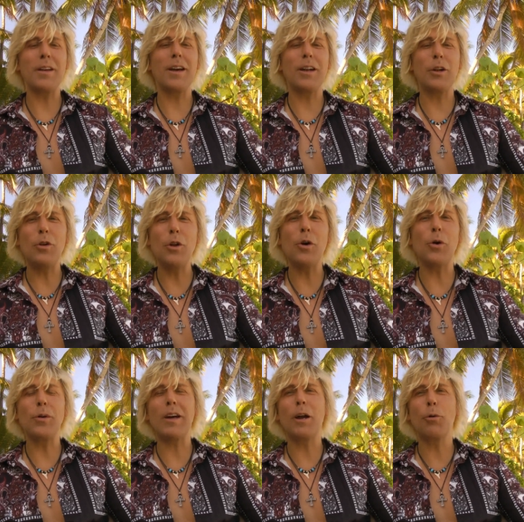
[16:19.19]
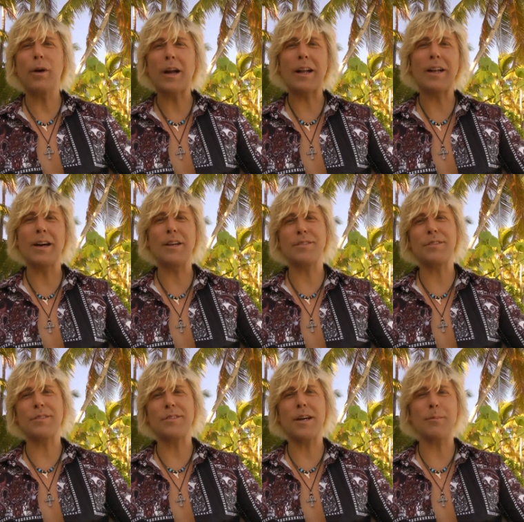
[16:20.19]
You gotta know, you gotta recognize the
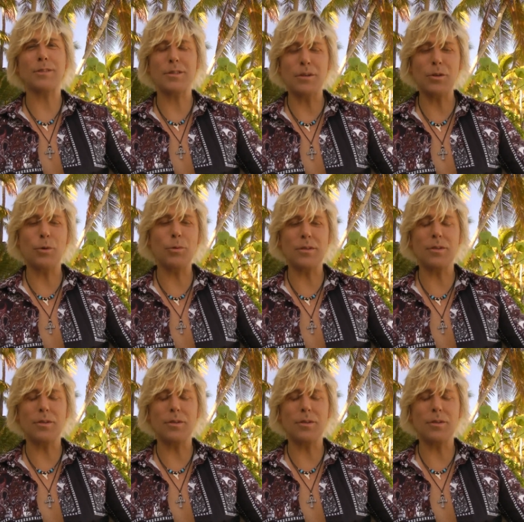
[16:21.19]
steps and know what